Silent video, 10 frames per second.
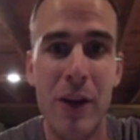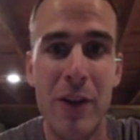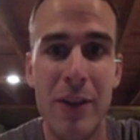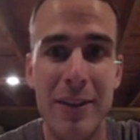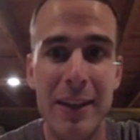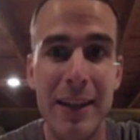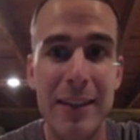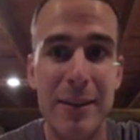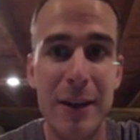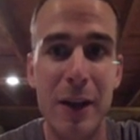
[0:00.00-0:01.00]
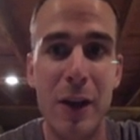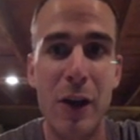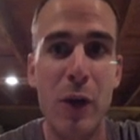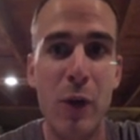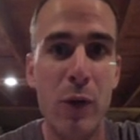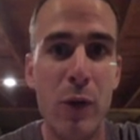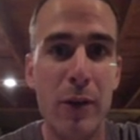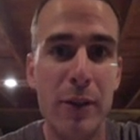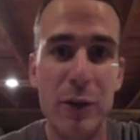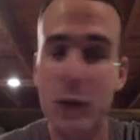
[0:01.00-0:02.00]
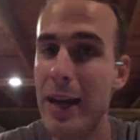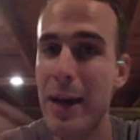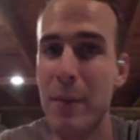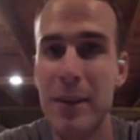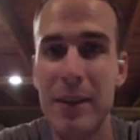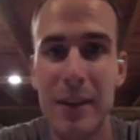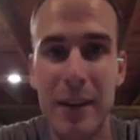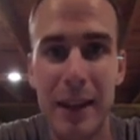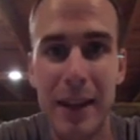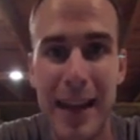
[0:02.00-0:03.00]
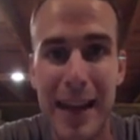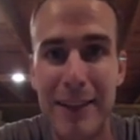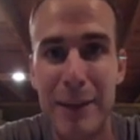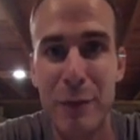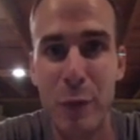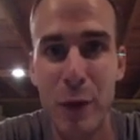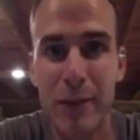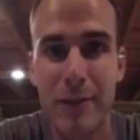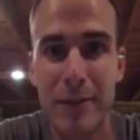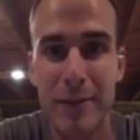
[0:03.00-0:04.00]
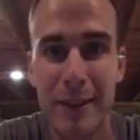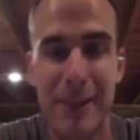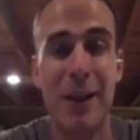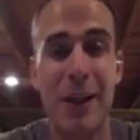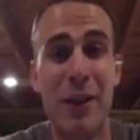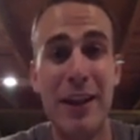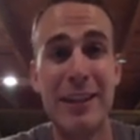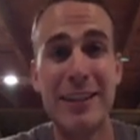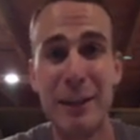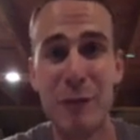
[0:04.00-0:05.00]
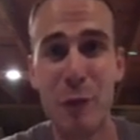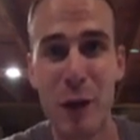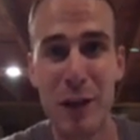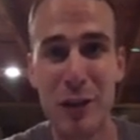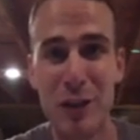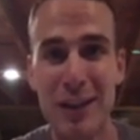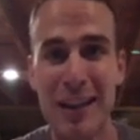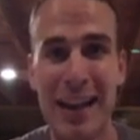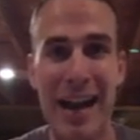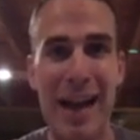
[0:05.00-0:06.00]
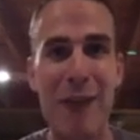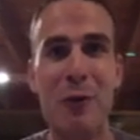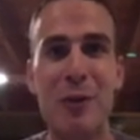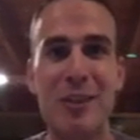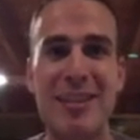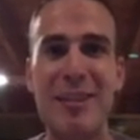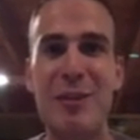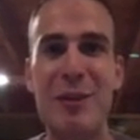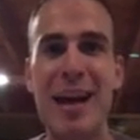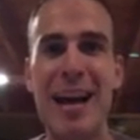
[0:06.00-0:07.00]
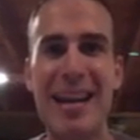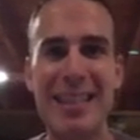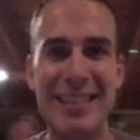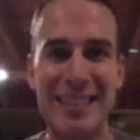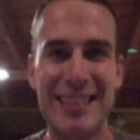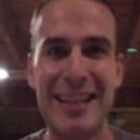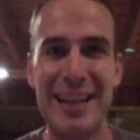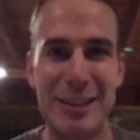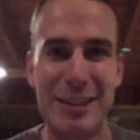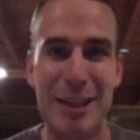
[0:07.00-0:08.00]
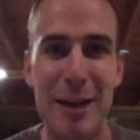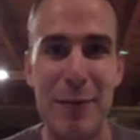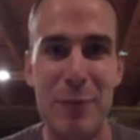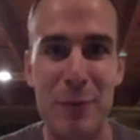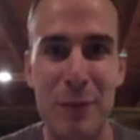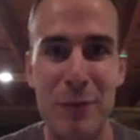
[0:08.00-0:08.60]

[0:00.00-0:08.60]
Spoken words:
on the site, or tweet at me at David Wells. Thanks again for watching. I will see you guys next time.